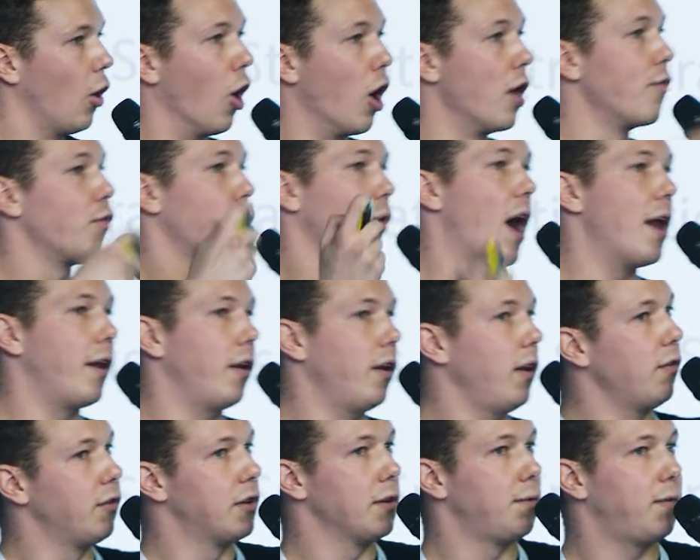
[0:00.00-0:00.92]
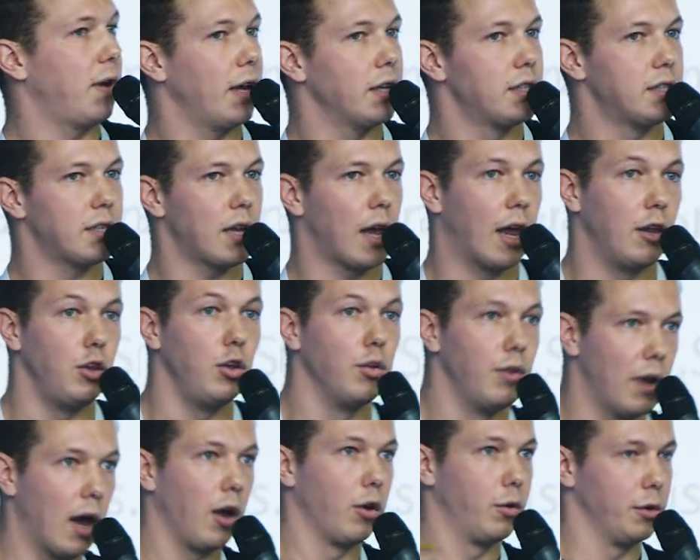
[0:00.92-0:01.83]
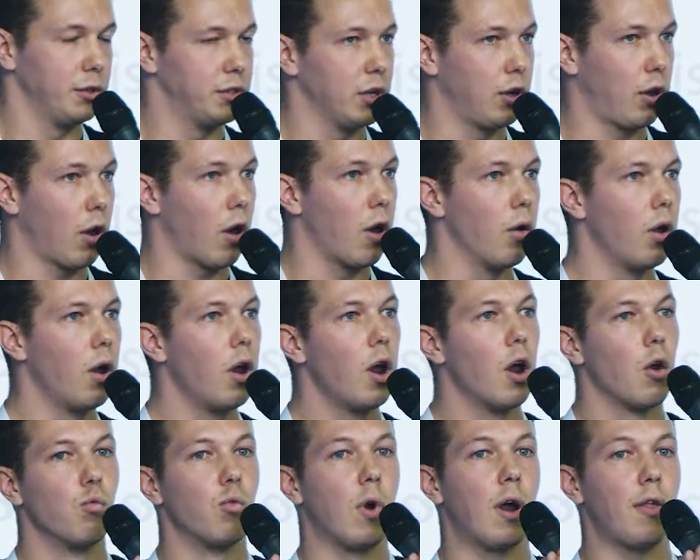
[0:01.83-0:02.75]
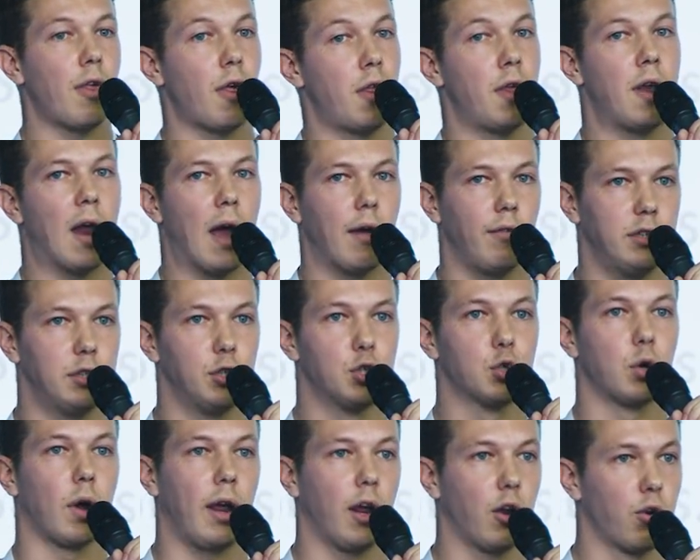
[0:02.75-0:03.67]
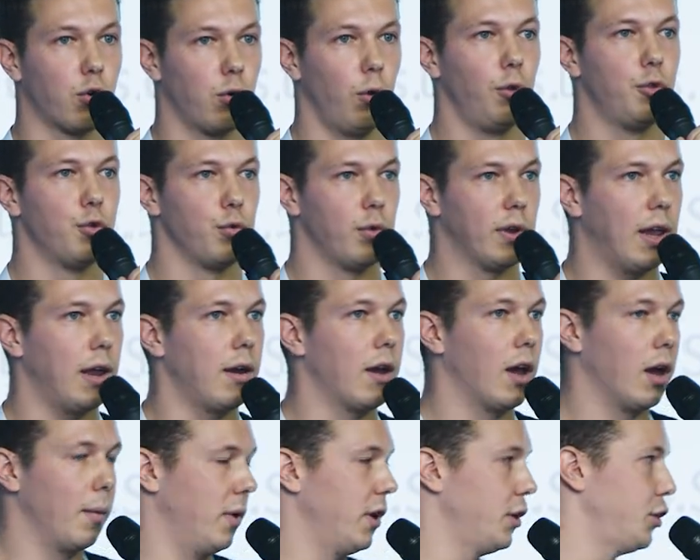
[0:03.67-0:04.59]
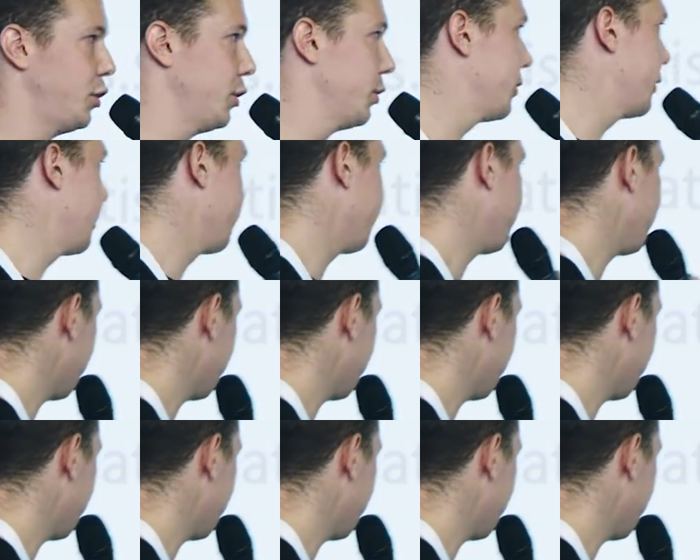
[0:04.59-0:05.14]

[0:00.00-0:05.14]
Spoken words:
override an interface, and you're now good to go, rather than having to try and crawl through GitHub issues.